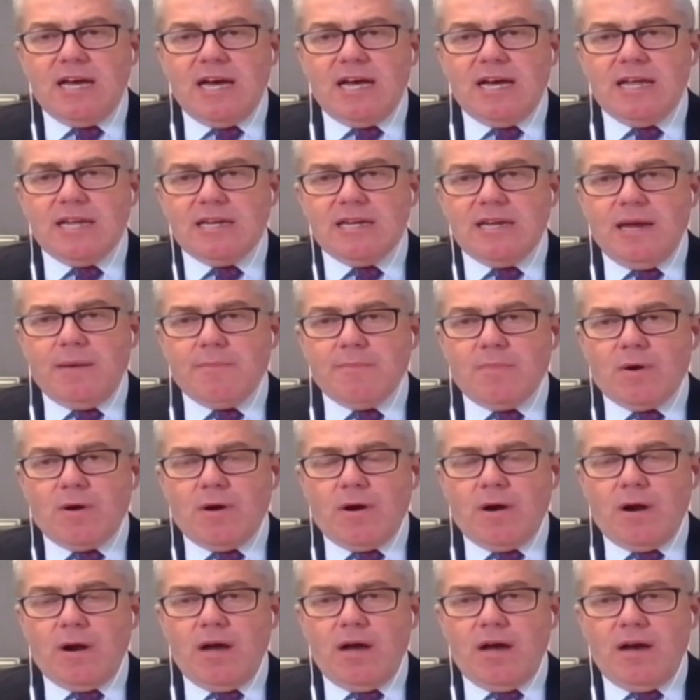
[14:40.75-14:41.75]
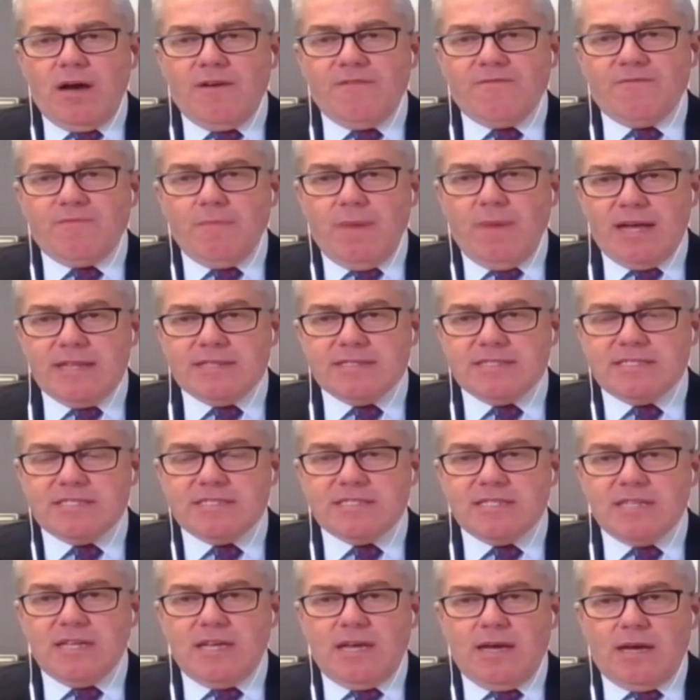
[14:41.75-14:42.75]
number of
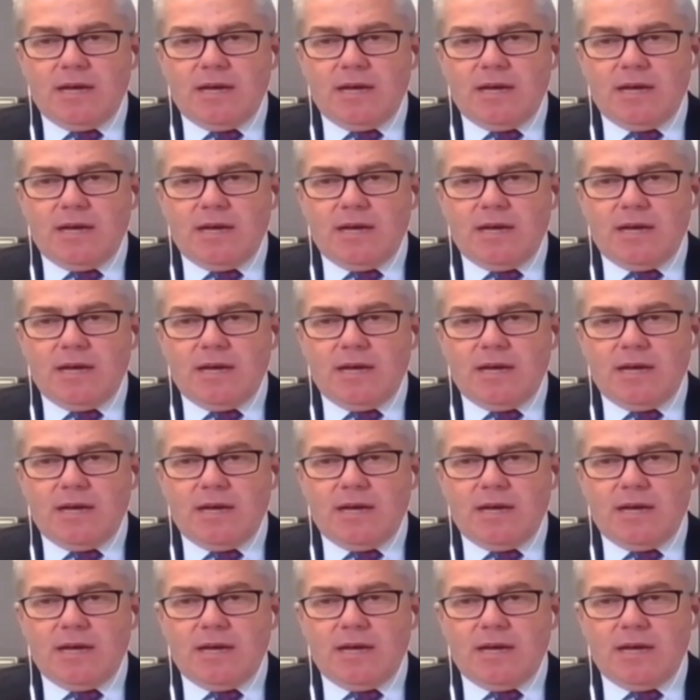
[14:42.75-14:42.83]
months,